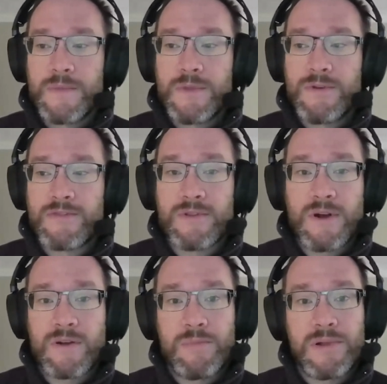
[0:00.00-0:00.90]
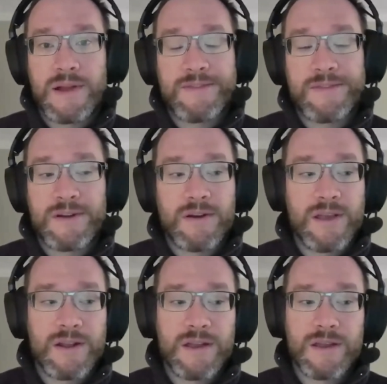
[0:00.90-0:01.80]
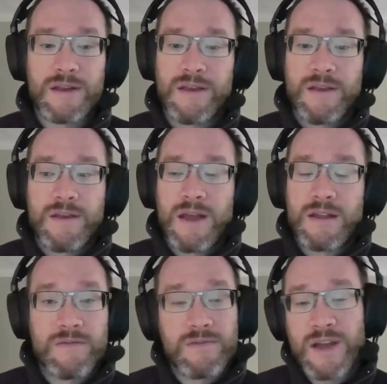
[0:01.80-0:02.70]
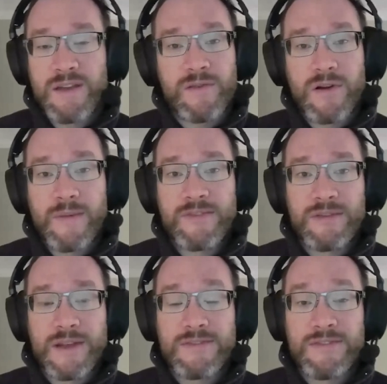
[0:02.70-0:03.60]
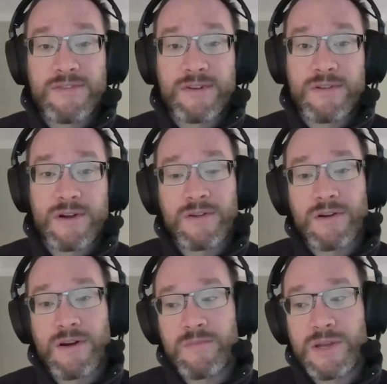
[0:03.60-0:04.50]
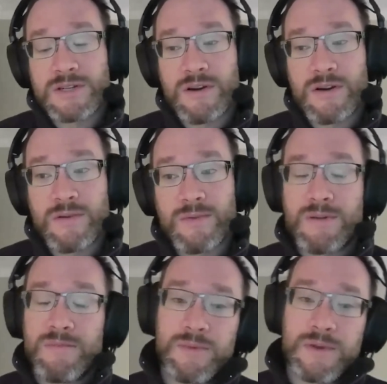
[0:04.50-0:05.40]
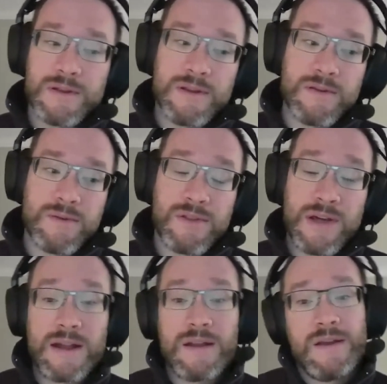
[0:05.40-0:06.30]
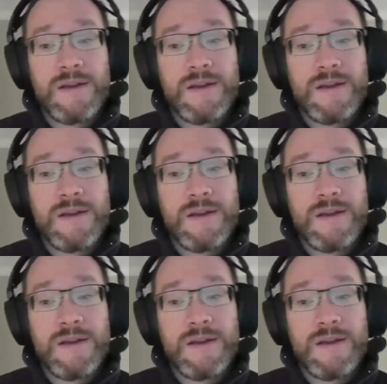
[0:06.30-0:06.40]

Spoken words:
There's a lot of plants that are hitting end of life or obsolescence on a lot of their automation hardware. Maybe you deal with that.